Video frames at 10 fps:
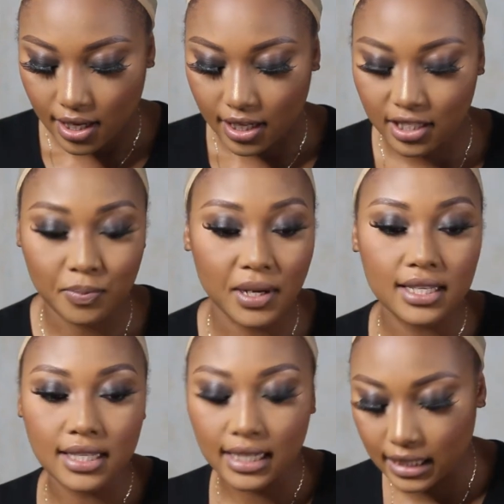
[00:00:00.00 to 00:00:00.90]
it's
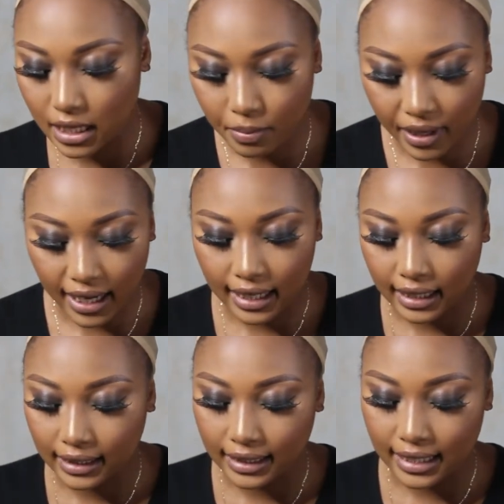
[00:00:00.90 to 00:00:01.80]
basically
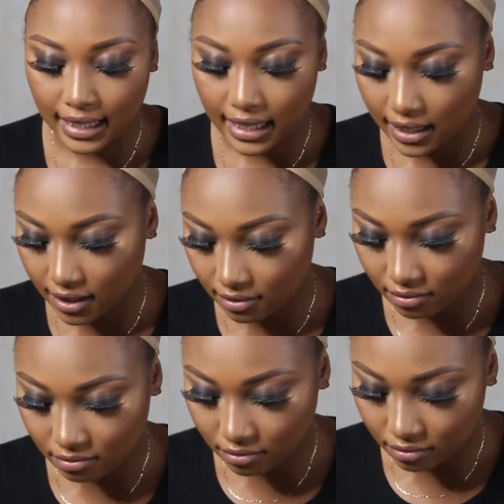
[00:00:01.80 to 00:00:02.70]
by Clinique.
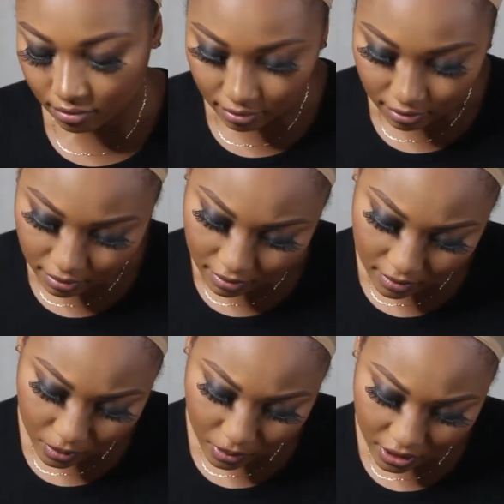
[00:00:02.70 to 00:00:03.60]

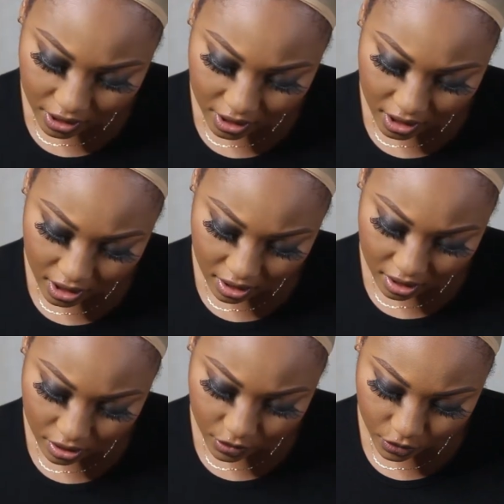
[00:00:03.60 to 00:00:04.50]
What shade
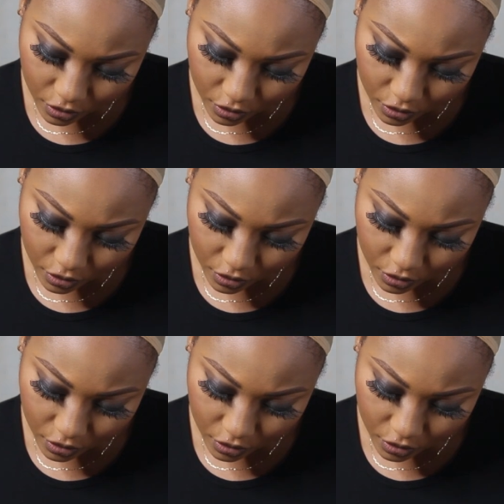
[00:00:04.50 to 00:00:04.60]
do?